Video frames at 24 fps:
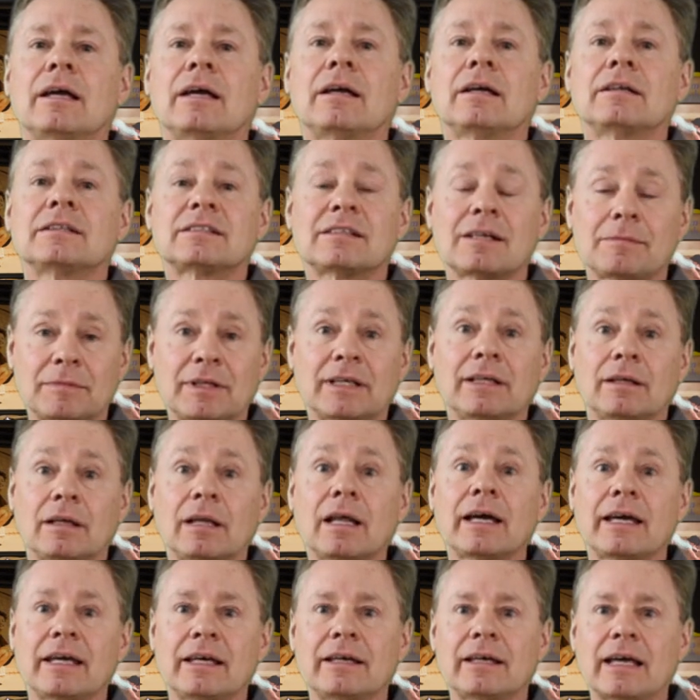something
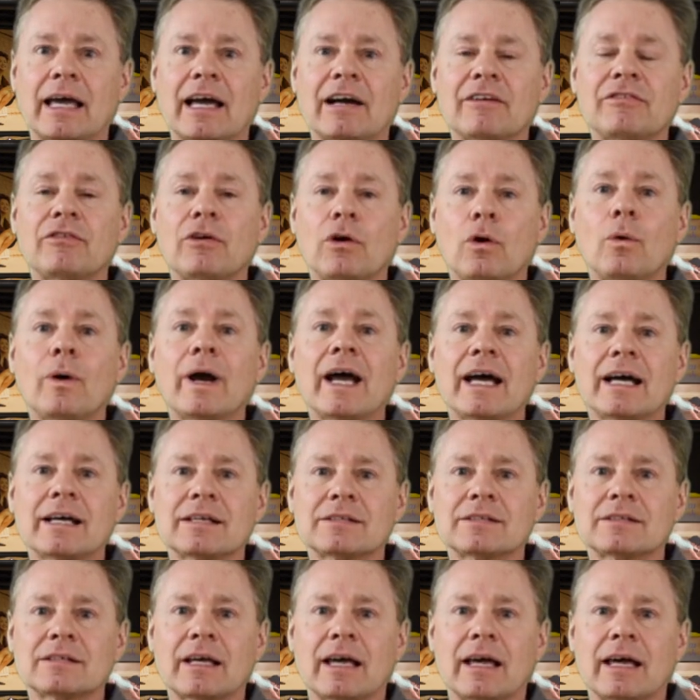like
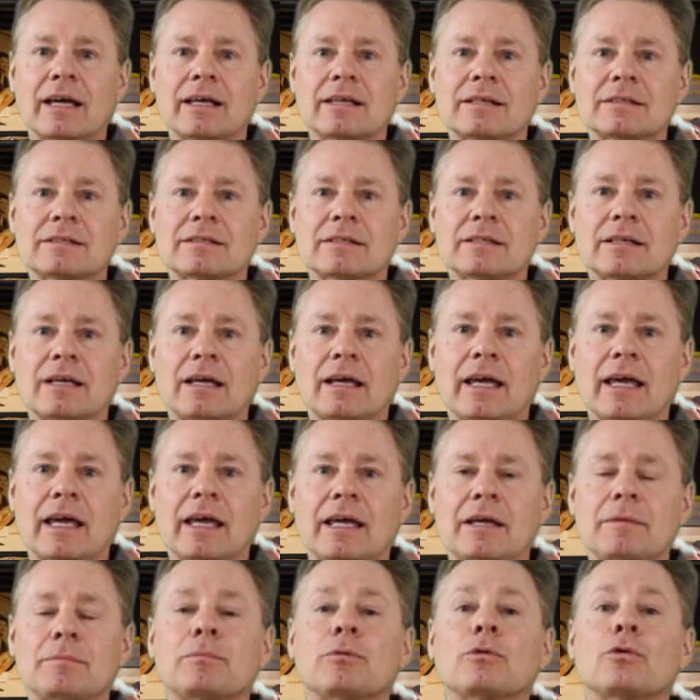FOS as
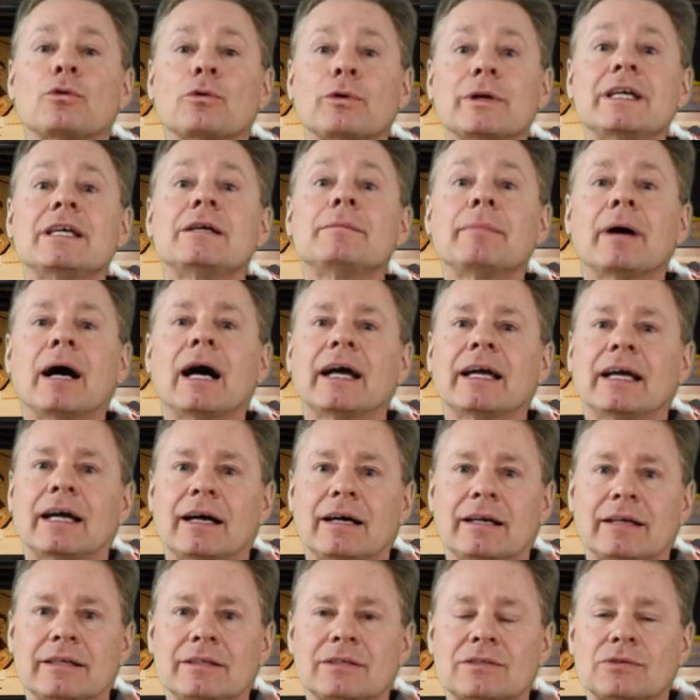a
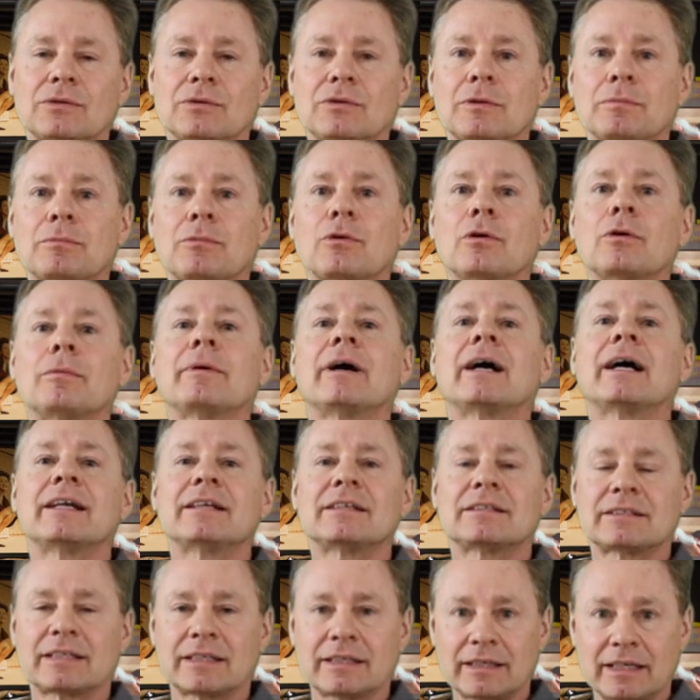prebiotic so the
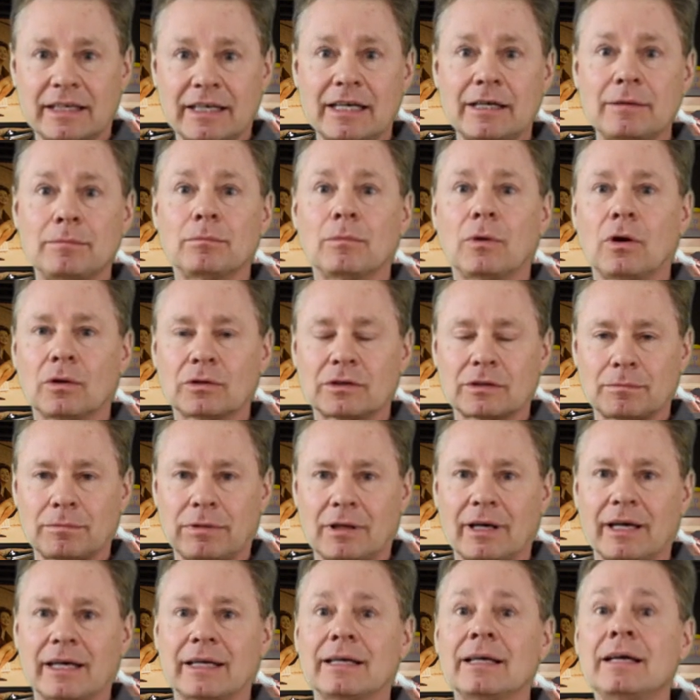probiotics can keep
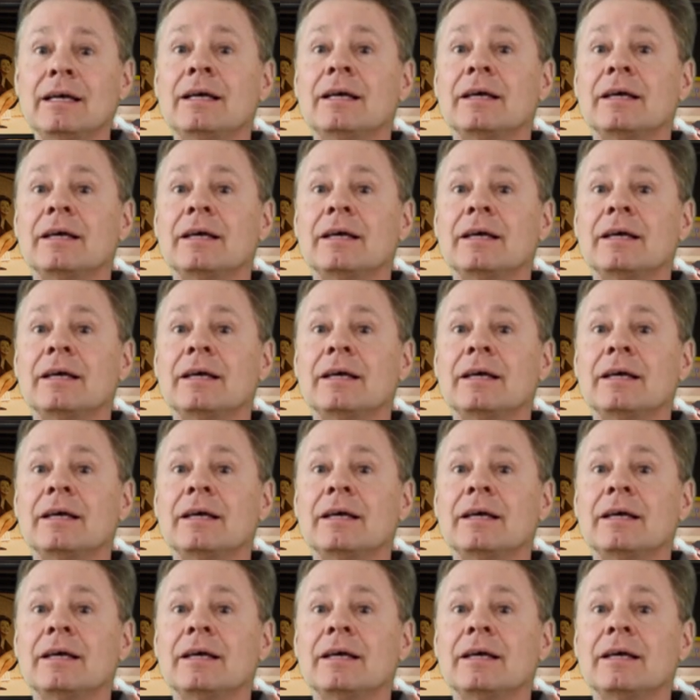multiplying.